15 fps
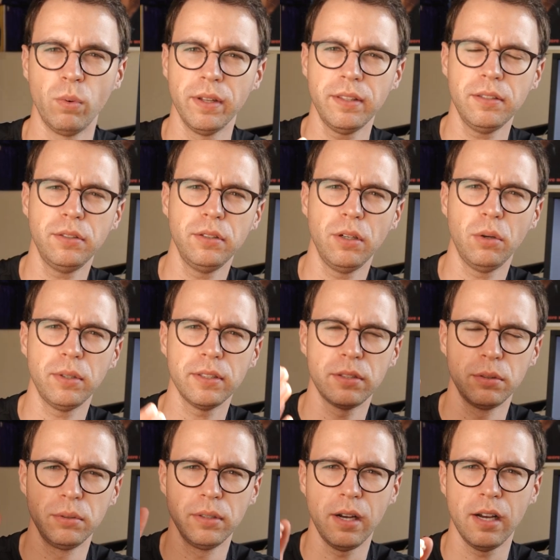One thing to note is
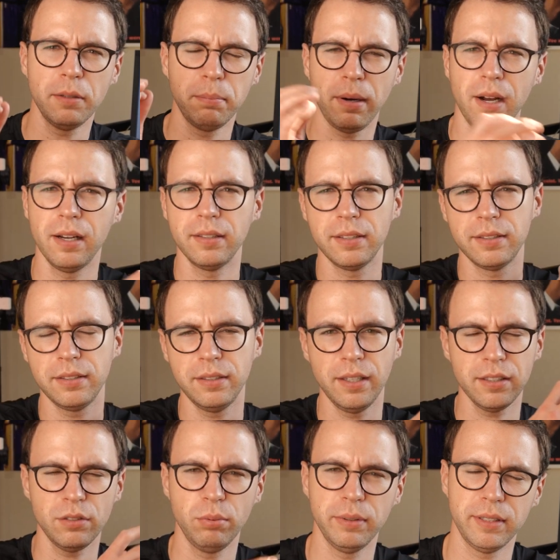do not buy the
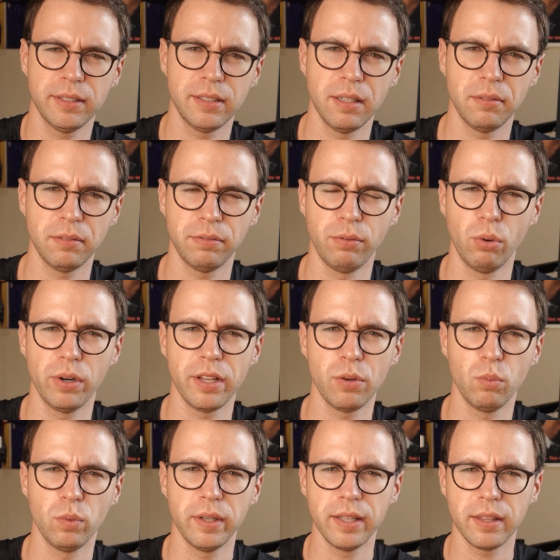
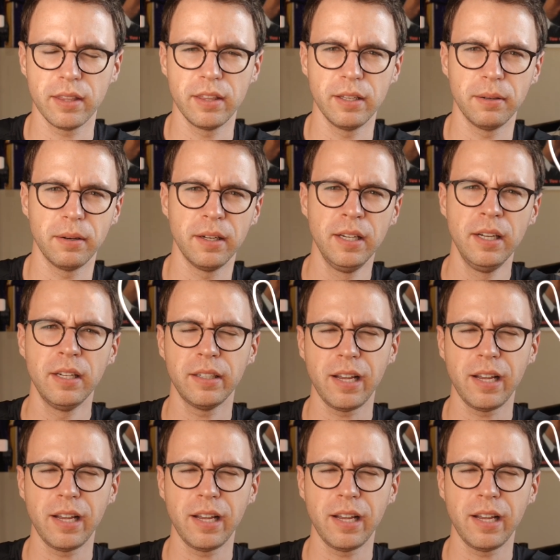CS2740 with the